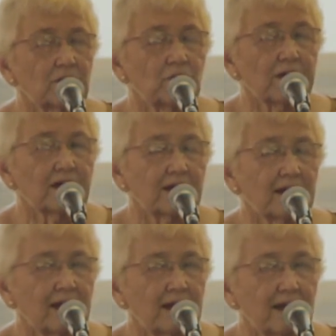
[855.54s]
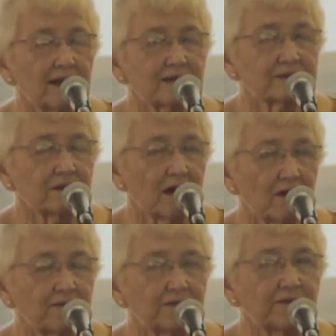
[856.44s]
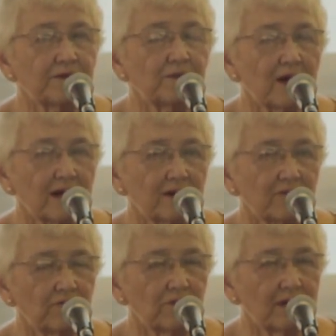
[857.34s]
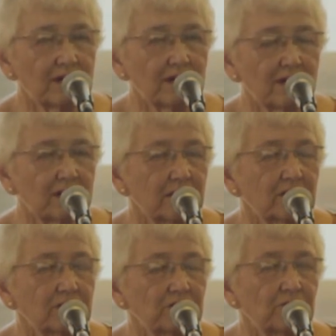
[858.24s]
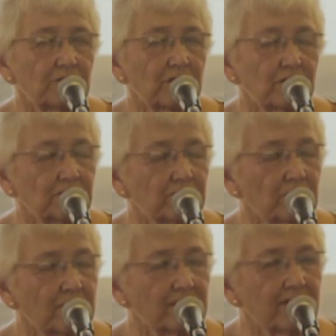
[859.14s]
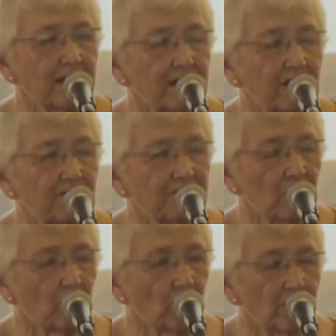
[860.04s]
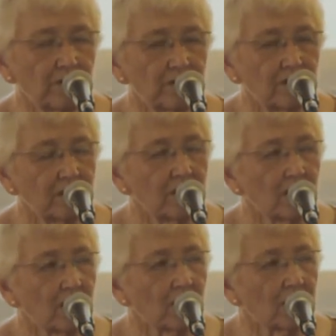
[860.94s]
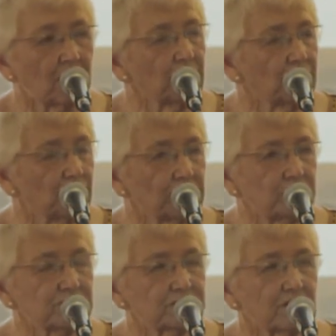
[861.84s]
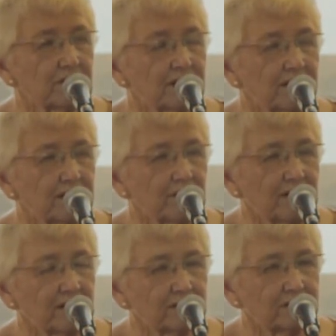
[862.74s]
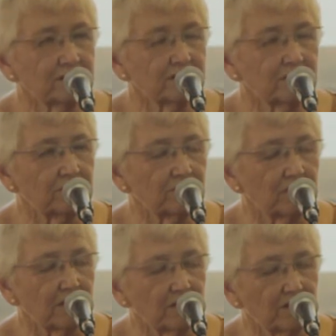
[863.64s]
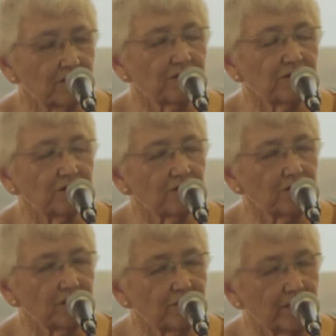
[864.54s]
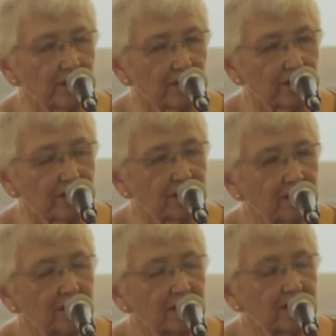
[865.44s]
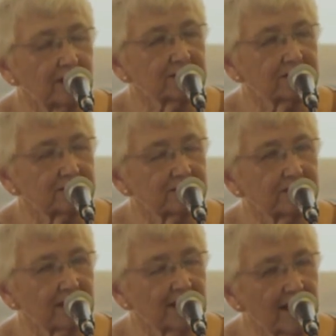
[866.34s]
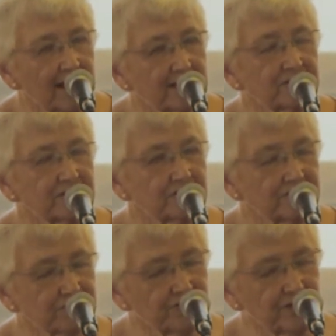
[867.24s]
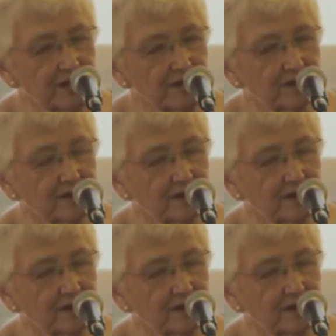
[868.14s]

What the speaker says: We can annex off of the right-of-way to Road 1284, or when you start down the mountain to Hurricane Creek Park, it's the last street